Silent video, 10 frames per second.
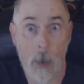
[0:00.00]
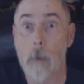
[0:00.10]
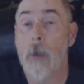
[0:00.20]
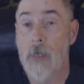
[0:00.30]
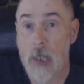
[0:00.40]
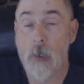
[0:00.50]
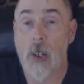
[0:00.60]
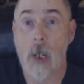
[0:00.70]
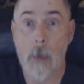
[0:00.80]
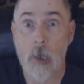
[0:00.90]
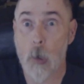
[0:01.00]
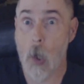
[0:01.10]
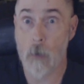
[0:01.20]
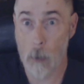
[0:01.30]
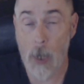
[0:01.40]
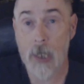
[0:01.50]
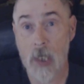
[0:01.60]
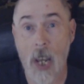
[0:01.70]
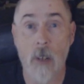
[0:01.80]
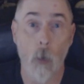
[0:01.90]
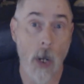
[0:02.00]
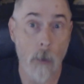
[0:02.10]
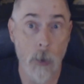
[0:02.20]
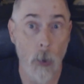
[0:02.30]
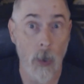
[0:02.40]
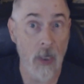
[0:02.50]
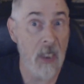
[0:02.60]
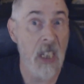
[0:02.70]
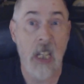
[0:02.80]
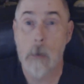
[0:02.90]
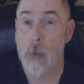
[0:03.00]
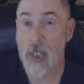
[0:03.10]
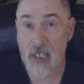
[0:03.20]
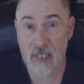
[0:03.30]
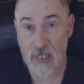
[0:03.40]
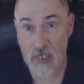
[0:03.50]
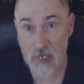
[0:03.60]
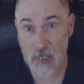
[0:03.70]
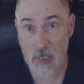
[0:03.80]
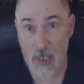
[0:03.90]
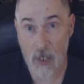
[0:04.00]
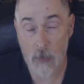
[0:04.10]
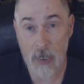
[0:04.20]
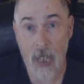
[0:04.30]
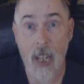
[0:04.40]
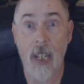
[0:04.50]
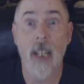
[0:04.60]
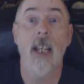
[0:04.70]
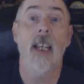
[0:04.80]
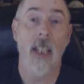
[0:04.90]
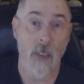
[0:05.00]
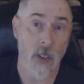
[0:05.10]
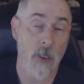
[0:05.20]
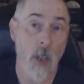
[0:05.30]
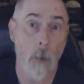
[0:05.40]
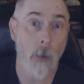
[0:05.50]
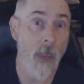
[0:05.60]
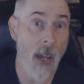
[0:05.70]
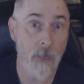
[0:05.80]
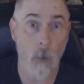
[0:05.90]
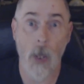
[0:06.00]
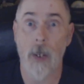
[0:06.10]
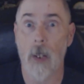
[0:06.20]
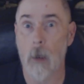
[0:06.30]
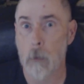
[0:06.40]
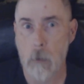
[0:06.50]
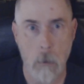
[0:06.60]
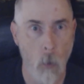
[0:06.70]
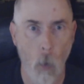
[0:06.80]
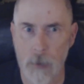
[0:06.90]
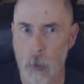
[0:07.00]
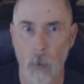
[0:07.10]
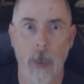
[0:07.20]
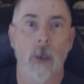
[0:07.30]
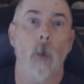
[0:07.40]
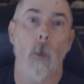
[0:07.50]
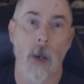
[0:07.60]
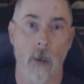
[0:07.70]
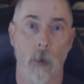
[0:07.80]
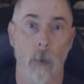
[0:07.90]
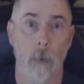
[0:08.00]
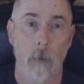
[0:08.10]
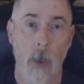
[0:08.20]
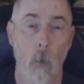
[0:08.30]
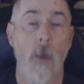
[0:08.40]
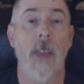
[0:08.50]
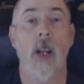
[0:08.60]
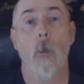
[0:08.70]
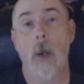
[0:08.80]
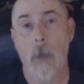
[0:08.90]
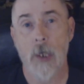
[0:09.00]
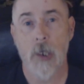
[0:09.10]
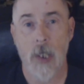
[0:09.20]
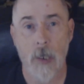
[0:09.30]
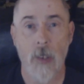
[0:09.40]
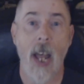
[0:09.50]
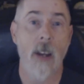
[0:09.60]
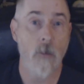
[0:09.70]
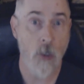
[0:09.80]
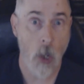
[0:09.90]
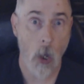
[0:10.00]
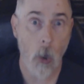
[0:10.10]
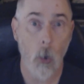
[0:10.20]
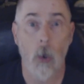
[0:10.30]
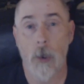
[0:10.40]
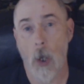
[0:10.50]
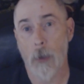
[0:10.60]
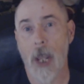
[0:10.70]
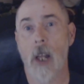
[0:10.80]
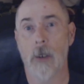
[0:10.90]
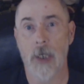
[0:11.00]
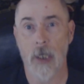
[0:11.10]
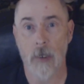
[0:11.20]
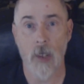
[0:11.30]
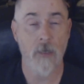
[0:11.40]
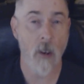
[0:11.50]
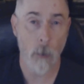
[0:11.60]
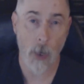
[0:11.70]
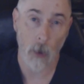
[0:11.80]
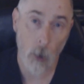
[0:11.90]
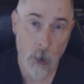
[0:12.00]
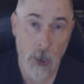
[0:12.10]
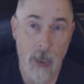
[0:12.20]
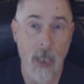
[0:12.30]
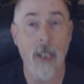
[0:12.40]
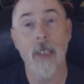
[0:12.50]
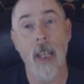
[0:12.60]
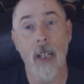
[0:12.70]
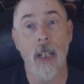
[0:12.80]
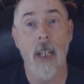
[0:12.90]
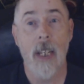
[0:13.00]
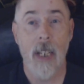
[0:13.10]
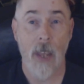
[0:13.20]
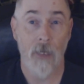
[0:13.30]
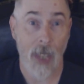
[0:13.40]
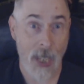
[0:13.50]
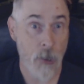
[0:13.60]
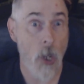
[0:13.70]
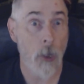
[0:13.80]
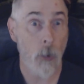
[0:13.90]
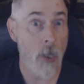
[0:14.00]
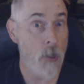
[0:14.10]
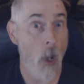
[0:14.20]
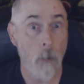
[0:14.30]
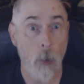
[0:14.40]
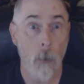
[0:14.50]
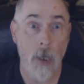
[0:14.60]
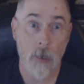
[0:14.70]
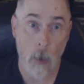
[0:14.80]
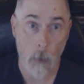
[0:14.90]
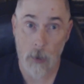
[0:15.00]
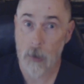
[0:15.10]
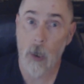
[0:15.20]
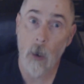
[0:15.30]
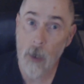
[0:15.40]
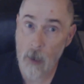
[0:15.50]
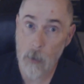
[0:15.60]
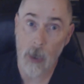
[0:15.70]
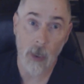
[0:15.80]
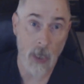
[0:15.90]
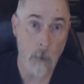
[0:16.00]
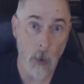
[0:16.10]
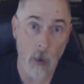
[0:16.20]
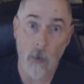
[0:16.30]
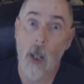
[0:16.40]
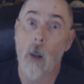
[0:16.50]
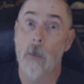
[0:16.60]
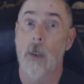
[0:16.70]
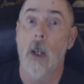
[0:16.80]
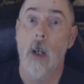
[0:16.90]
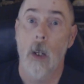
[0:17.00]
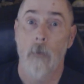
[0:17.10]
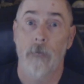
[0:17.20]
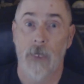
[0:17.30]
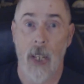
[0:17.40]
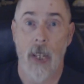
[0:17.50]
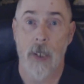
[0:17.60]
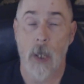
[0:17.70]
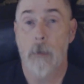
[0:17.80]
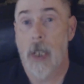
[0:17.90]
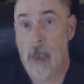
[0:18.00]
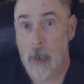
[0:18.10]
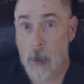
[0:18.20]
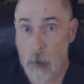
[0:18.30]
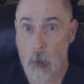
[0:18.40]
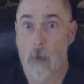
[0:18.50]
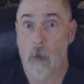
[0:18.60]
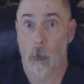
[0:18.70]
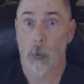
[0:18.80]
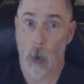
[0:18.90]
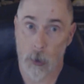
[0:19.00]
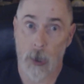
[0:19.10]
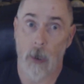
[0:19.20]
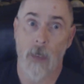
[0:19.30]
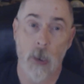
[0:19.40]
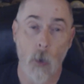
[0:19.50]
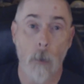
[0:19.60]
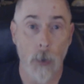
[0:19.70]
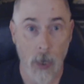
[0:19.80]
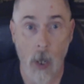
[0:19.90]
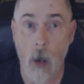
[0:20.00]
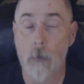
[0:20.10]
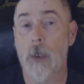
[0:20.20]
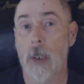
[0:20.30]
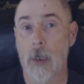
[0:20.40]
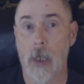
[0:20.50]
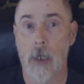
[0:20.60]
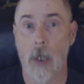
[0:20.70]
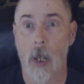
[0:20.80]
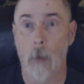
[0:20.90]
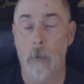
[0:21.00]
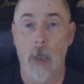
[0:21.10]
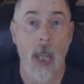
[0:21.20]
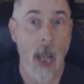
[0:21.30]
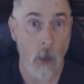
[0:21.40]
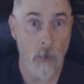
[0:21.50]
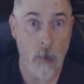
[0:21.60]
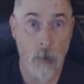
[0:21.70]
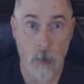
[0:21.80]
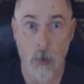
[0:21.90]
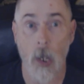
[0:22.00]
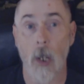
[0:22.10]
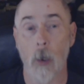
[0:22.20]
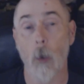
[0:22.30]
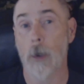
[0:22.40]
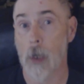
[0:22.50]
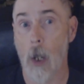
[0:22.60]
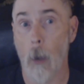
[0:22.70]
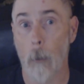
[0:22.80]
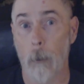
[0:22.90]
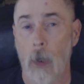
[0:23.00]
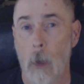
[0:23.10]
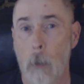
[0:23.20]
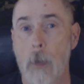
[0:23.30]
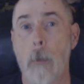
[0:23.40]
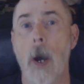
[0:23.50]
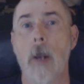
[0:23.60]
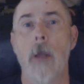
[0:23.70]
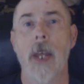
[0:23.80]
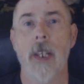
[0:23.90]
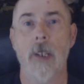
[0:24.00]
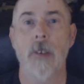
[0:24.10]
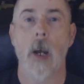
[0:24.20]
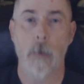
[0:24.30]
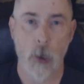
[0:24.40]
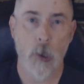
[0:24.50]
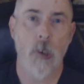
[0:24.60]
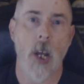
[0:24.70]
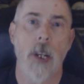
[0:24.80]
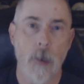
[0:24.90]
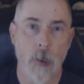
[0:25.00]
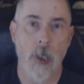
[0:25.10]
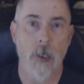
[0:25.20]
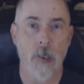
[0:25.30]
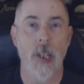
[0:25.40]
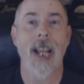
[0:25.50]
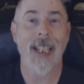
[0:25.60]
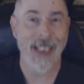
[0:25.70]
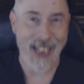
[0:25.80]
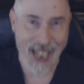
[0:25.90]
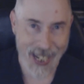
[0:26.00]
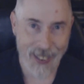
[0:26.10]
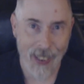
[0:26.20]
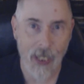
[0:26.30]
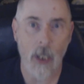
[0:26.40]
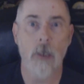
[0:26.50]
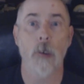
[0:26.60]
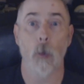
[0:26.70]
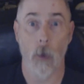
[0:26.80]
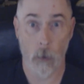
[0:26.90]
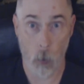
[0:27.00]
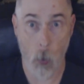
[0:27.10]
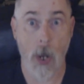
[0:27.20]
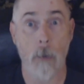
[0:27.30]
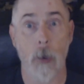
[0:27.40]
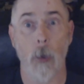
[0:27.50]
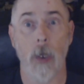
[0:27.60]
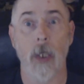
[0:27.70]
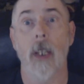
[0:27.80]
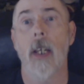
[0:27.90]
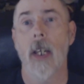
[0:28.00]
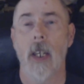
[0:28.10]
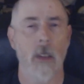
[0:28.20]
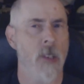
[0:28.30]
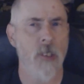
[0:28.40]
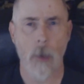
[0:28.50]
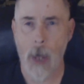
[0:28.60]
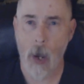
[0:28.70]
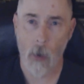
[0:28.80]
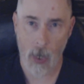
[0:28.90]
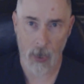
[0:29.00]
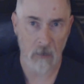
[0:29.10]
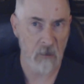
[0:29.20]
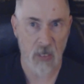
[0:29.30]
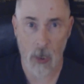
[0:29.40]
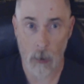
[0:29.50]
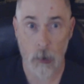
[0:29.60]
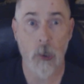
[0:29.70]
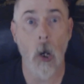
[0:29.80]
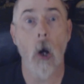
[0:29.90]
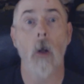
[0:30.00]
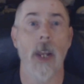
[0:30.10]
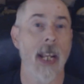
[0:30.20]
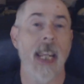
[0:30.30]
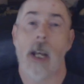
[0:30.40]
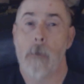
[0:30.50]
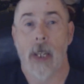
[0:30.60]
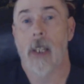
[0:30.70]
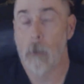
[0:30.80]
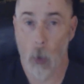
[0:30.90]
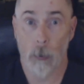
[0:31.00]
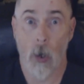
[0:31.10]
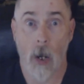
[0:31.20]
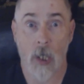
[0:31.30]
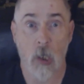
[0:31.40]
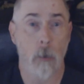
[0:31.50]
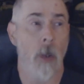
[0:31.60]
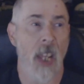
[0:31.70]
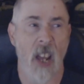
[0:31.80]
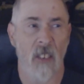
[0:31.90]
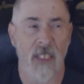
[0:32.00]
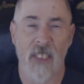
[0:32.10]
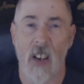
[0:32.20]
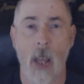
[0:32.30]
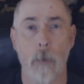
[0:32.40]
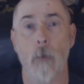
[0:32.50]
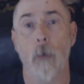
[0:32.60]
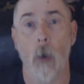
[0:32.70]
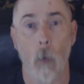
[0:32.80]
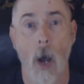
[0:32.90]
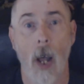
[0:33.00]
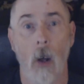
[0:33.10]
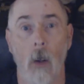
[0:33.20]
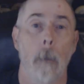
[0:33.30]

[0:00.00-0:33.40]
But these are going to be sort of the baseline of what I'm doing, pretty consistent every day. And then on top of that, the Retta once a week or whatever. And one thing I want to mention is I have no known allergies. I've never been allergic to anything. And the last doctor I saw a few months ago gave me a clean bill of health. And I'm taking a conservative approach here. That's why I'm pretty confident in how this is going to go. But the bottom line is I'm just not interested in stacking anything else with what I'm doing unless somehow I, you know, stall and I can't make any more progress, but I don't think that'll happen for a while.